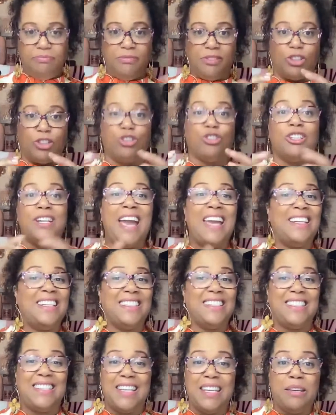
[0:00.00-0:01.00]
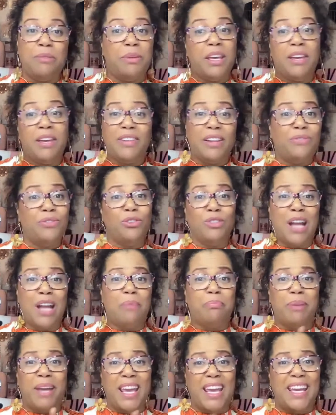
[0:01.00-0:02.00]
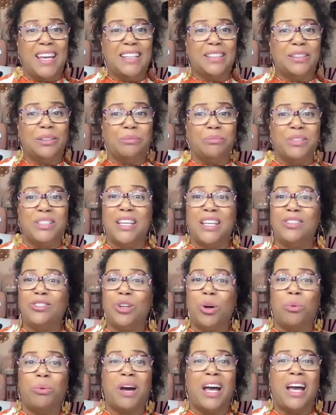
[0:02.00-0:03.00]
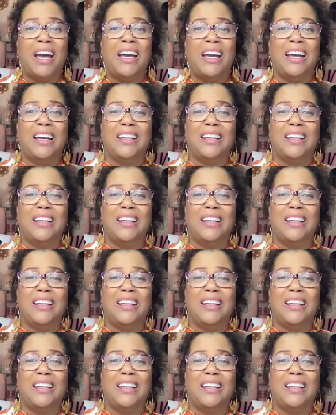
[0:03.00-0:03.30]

Create a team, even if you're not paying them. Say, you know what?